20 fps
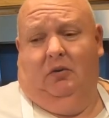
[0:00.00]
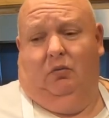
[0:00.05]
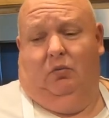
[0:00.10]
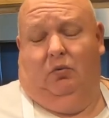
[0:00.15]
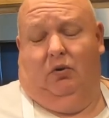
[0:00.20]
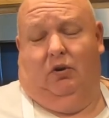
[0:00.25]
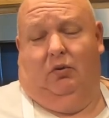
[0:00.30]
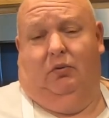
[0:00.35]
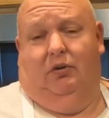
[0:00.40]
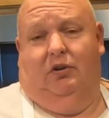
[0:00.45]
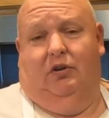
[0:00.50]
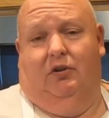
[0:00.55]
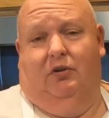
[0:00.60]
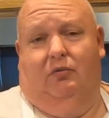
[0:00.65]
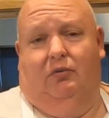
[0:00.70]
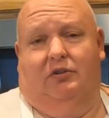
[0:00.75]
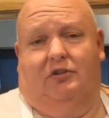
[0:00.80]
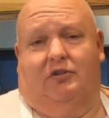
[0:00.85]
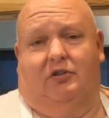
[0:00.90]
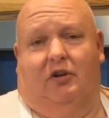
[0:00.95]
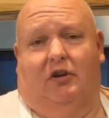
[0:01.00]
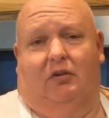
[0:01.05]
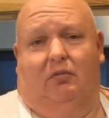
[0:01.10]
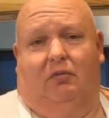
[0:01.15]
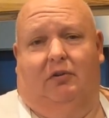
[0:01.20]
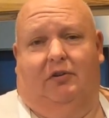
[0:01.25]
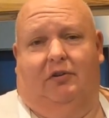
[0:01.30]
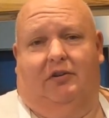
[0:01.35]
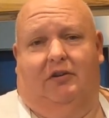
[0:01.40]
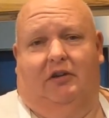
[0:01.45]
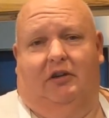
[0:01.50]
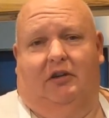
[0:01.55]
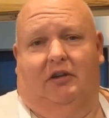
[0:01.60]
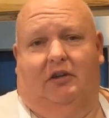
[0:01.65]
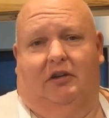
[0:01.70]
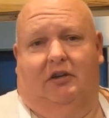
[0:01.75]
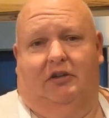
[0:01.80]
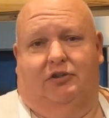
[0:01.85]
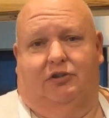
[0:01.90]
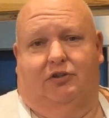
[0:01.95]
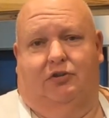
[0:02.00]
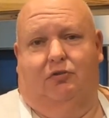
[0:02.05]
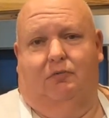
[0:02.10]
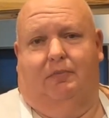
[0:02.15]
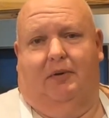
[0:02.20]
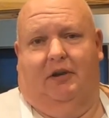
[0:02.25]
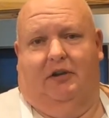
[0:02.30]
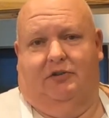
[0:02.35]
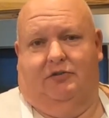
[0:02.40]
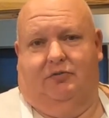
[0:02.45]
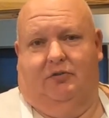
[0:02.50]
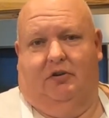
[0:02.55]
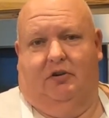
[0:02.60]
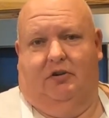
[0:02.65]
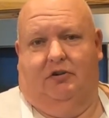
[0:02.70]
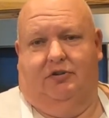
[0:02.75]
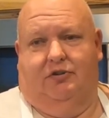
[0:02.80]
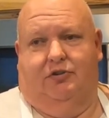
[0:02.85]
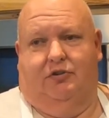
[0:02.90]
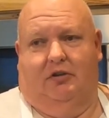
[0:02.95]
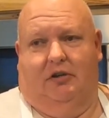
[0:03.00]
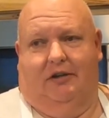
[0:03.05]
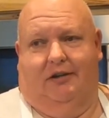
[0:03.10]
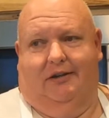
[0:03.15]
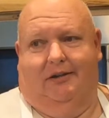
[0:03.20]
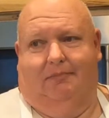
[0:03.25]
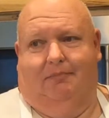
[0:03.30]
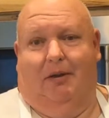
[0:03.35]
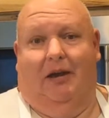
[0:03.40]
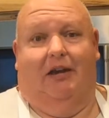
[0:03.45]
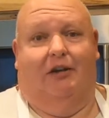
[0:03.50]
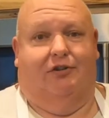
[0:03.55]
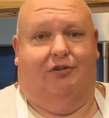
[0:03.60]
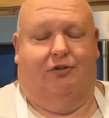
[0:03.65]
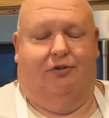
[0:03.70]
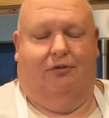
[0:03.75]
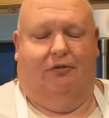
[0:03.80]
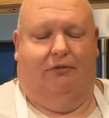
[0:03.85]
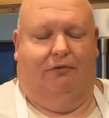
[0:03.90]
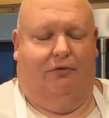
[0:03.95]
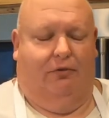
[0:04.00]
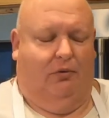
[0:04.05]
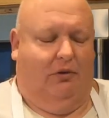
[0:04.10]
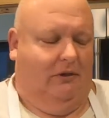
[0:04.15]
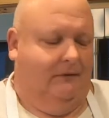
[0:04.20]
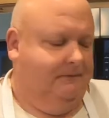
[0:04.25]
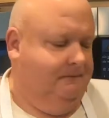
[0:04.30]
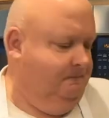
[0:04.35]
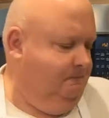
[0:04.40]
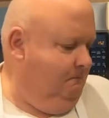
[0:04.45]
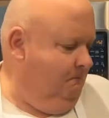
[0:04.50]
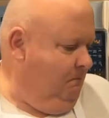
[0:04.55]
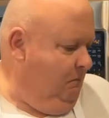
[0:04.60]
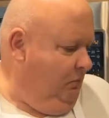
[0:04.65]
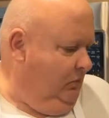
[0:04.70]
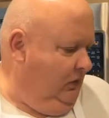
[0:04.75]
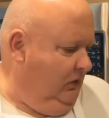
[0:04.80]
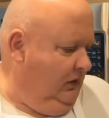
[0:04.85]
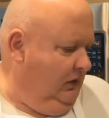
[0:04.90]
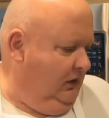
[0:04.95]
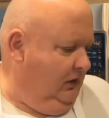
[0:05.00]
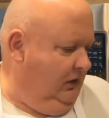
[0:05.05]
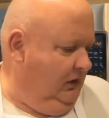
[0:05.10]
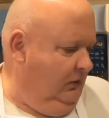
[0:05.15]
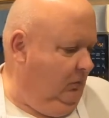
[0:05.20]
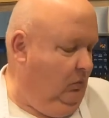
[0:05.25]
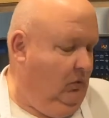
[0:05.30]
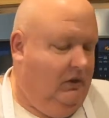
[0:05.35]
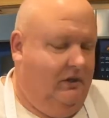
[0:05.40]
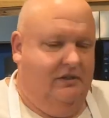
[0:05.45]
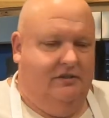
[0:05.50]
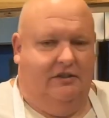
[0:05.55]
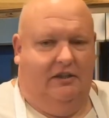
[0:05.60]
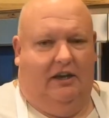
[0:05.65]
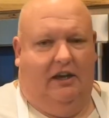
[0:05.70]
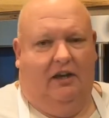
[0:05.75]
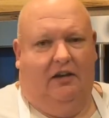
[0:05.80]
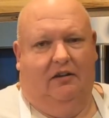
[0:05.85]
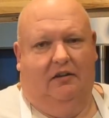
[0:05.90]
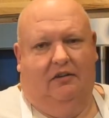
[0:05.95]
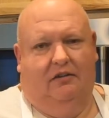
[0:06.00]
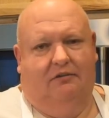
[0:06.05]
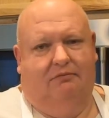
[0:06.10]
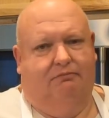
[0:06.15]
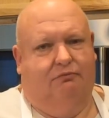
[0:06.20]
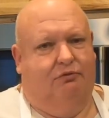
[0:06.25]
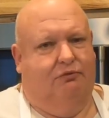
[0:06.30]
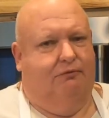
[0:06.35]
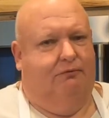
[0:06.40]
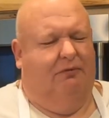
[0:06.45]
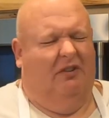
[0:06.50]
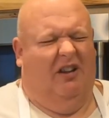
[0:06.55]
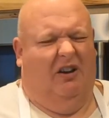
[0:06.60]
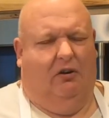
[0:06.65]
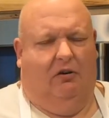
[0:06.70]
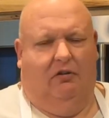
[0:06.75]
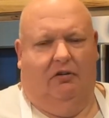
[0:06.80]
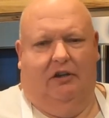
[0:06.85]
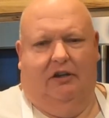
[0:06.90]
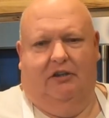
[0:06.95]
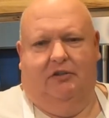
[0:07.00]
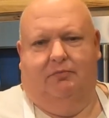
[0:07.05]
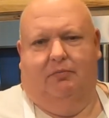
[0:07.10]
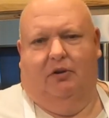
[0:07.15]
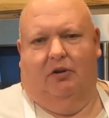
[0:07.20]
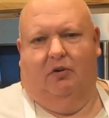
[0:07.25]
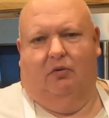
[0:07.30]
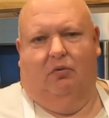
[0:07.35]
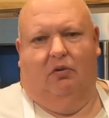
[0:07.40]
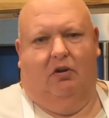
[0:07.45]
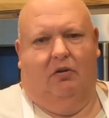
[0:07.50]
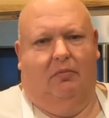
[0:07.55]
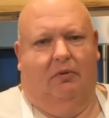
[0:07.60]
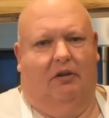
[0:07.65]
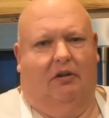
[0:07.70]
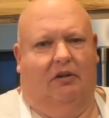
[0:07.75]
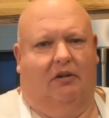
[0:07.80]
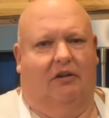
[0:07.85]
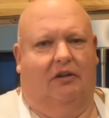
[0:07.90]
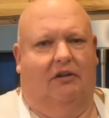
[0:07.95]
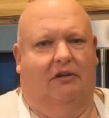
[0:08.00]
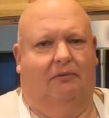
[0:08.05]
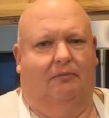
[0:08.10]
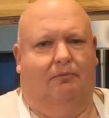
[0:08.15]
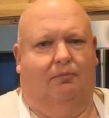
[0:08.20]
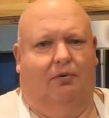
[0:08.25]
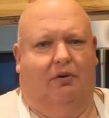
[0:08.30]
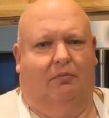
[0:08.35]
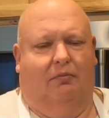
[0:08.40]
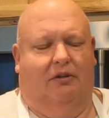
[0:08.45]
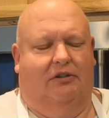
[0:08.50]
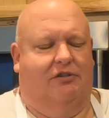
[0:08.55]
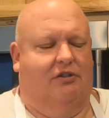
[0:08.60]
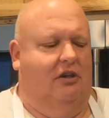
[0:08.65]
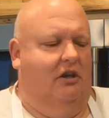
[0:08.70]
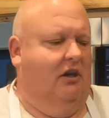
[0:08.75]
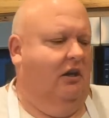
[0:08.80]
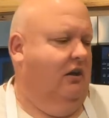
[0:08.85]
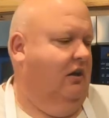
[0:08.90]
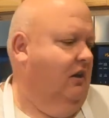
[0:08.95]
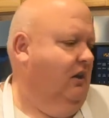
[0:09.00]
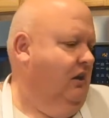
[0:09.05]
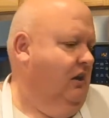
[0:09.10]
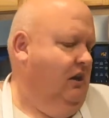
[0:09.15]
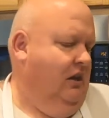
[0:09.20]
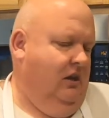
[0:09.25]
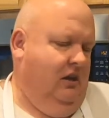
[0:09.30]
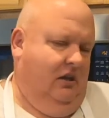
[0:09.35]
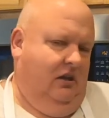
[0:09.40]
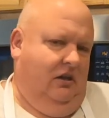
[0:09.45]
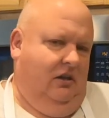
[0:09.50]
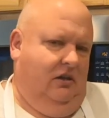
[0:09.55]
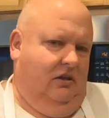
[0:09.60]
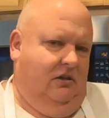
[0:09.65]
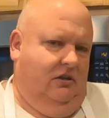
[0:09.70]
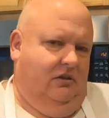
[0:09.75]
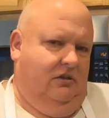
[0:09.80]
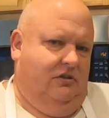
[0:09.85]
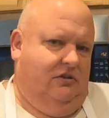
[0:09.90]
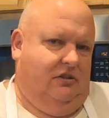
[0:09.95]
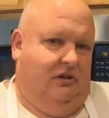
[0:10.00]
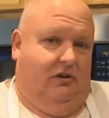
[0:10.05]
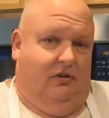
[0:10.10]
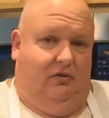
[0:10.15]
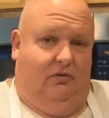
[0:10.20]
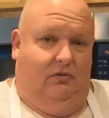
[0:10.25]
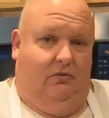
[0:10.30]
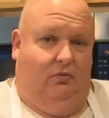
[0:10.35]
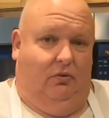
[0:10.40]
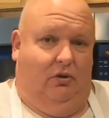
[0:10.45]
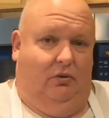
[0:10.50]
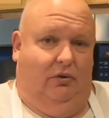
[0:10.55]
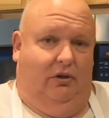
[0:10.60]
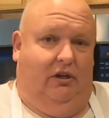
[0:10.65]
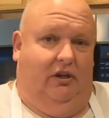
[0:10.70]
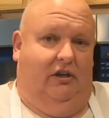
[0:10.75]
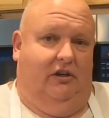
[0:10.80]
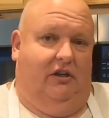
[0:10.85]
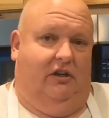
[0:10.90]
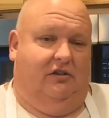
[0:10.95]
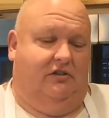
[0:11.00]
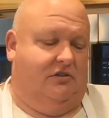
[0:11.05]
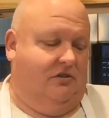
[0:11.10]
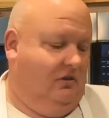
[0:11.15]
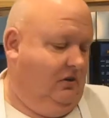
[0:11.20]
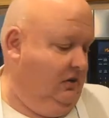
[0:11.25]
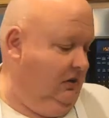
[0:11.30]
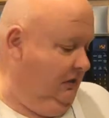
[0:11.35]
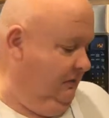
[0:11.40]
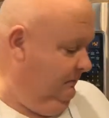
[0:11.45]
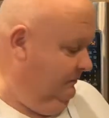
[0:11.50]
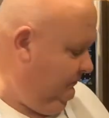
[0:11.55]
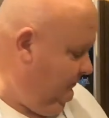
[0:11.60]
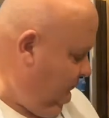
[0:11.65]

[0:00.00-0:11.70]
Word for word: What do we do? We start with uh, a choux pastry or a uh, pat shoe, if you will. Uh, what is that? It's flour, eggs, butter, water, milk. Pretty much it. So, what do we need to get started?